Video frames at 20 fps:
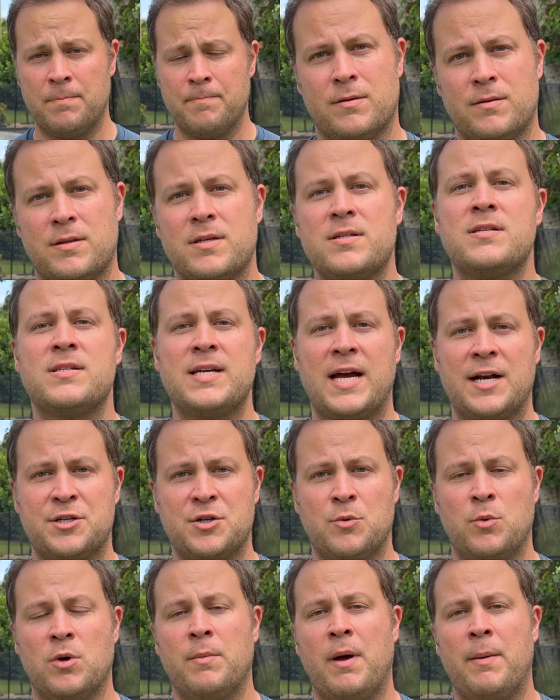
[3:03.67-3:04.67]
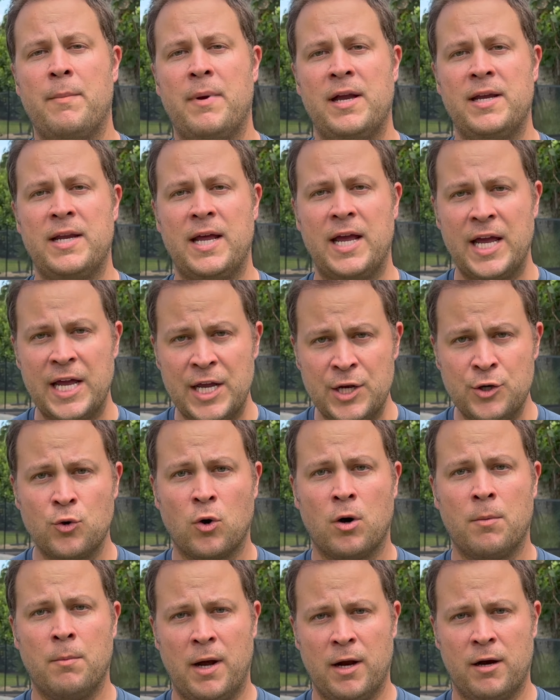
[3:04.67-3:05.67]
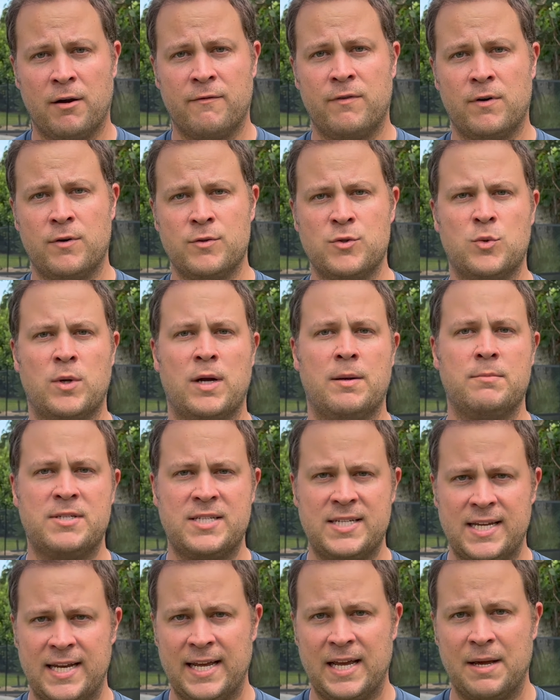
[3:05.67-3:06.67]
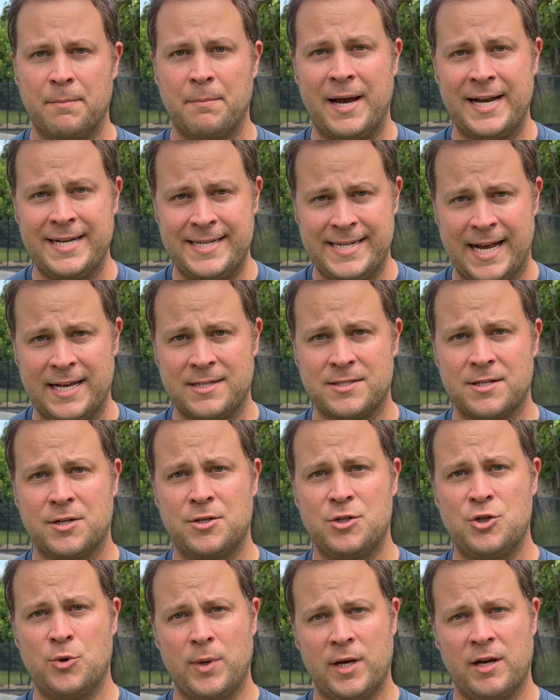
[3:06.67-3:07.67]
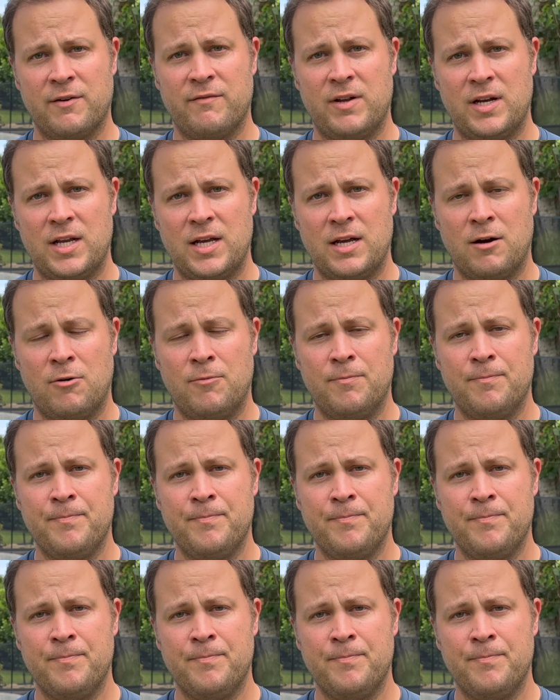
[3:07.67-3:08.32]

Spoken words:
This is actually one of my main indoor microphones when I'm sitting at my desk doing a video.